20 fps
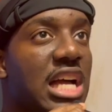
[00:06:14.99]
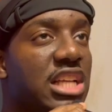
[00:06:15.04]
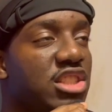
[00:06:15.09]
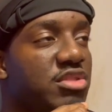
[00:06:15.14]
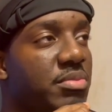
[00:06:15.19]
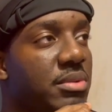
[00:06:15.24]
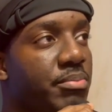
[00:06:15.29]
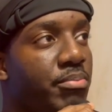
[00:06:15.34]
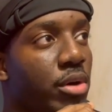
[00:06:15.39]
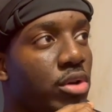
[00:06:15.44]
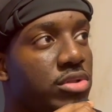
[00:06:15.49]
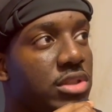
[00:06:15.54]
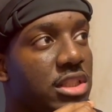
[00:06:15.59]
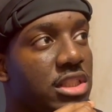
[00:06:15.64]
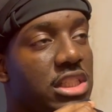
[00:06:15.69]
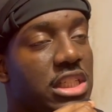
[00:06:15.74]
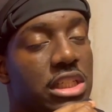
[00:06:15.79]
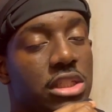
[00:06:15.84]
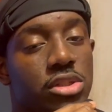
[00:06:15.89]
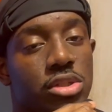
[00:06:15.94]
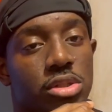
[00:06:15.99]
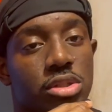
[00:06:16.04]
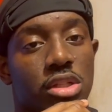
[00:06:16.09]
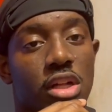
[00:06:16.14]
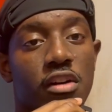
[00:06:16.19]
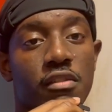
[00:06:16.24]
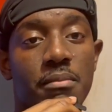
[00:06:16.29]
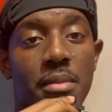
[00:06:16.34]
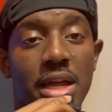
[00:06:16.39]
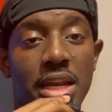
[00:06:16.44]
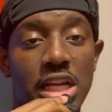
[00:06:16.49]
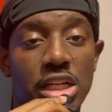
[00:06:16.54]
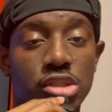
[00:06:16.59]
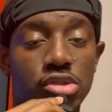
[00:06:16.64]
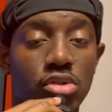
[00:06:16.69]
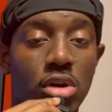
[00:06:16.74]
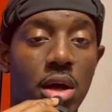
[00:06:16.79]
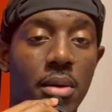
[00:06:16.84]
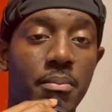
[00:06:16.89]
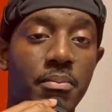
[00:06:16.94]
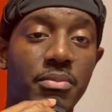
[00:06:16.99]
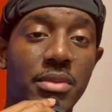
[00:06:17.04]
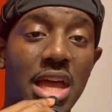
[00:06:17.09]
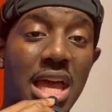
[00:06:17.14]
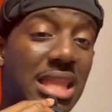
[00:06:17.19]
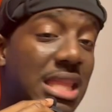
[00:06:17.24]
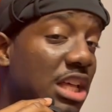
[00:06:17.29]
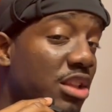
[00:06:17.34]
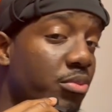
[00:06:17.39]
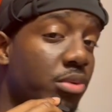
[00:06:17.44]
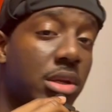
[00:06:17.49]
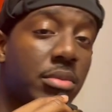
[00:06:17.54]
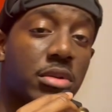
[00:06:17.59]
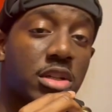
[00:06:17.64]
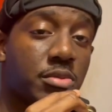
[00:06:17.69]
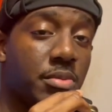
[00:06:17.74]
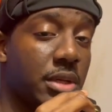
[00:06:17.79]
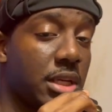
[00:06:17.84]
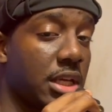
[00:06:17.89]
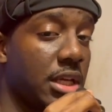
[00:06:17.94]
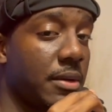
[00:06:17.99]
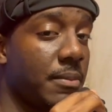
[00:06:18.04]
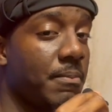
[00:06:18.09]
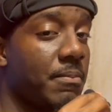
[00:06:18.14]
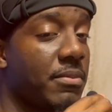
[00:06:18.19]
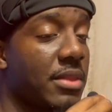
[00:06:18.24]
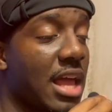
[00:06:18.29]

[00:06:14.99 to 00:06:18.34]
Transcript: I've just been posting teasers of my next drop. And that's pretty much been it.